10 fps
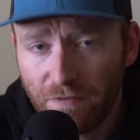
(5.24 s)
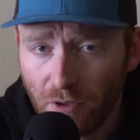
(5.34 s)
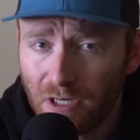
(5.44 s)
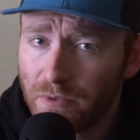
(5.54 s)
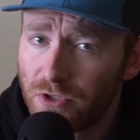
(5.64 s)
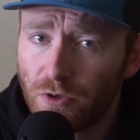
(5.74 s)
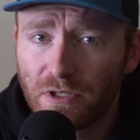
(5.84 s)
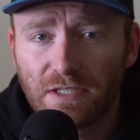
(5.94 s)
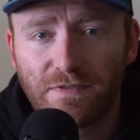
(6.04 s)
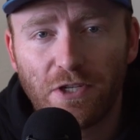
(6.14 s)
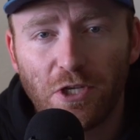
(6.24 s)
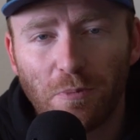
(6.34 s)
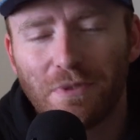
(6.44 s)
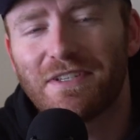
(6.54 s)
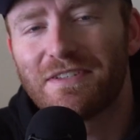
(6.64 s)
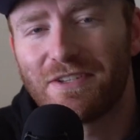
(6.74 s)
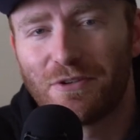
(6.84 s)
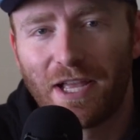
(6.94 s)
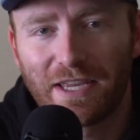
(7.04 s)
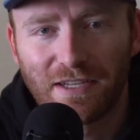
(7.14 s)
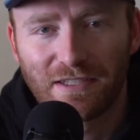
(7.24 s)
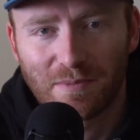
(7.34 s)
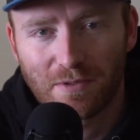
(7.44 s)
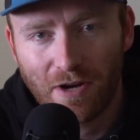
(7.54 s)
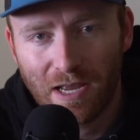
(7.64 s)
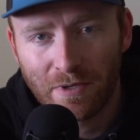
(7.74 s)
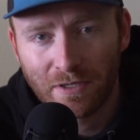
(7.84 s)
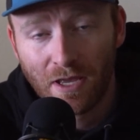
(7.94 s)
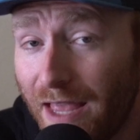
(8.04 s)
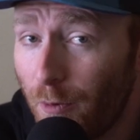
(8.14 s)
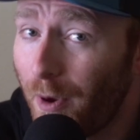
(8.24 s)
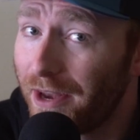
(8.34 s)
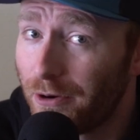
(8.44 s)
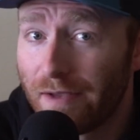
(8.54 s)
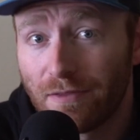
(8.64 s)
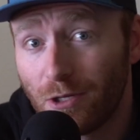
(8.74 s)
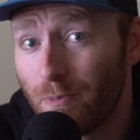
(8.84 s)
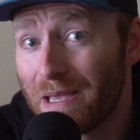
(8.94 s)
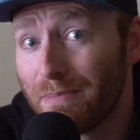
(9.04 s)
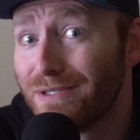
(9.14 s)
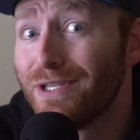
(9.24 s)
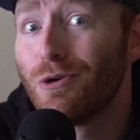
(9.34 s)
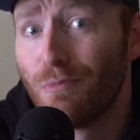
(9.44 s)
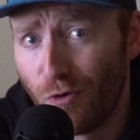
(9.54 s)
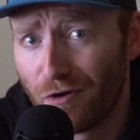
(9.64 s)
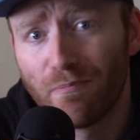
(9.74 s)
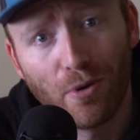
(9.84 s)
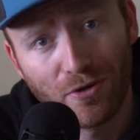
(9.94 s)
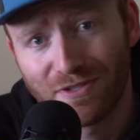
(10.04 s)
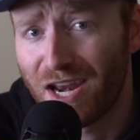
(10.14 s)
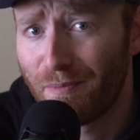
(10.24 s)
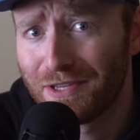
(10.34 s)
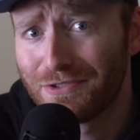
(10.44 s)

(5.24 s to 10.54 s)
you end up enjoying this video, please consider liking and subscribing. That way I don't have a little baby xenomorph burst out of my